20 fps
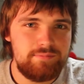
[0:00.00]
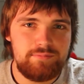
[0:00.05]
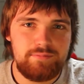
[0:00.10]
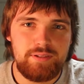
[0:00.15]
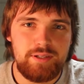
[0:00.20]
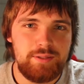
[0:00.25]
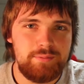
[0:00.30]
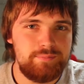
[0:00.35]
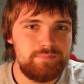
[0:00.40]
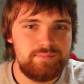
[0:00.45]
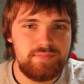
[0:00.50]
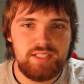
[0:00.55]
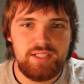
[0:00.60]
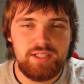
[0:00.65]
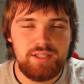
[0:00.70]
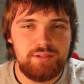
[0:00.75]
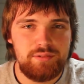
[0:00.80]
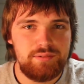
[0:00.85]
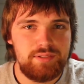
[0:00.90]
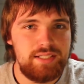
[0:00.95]
from,
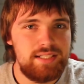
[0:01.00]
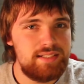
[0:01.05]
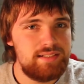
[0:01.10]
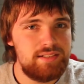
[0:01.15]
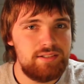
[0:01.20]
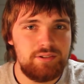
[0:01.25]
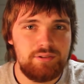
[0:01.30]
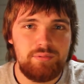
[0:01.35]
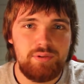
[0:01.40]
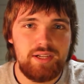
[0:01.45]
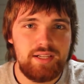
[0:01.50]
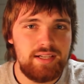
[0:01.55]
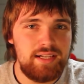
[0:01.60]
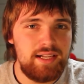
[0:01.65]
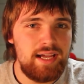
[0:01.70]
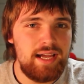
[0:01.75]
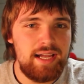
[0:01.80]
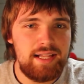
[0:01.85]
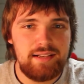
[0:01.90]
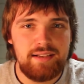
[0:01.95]
Disney or
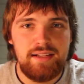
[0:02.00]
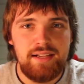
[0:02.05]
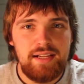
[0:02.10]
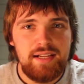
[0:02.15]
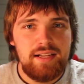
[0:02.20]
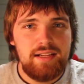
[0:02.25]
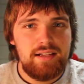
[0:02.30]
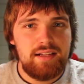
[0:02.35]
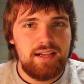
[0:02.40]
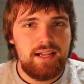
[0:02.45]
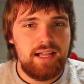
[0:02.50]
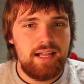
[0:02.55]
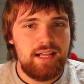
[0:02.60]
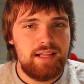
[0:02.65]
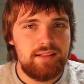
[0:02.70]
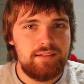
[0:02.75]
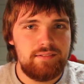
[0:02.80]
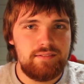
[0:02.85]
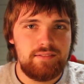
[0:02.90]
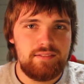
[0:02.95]
whatnot,
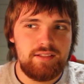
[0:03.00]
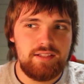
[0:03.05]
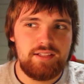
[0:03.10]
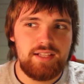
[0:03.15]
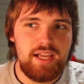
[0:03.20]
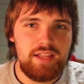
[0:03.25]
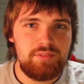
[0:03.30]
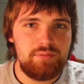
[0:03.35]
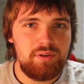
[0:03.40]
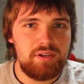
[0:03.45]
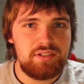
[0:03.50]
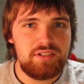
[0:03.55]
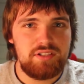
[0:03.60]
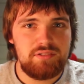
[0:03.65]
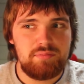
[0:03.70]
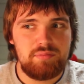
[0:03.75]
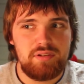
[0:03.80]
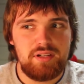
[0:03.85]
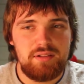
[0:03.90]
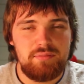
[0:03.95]
the Death Watch
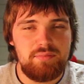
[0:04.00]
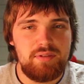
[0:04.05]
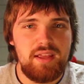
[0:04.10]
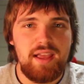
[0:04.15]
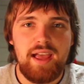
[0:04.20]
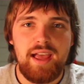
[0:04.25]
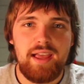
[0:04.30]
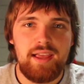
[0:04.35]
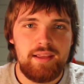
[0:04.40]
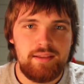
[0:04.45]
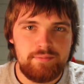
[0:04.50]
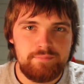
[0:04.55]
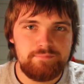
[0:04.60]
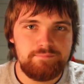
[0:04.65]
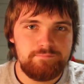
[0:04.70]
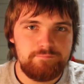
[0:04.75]
is pretty BA.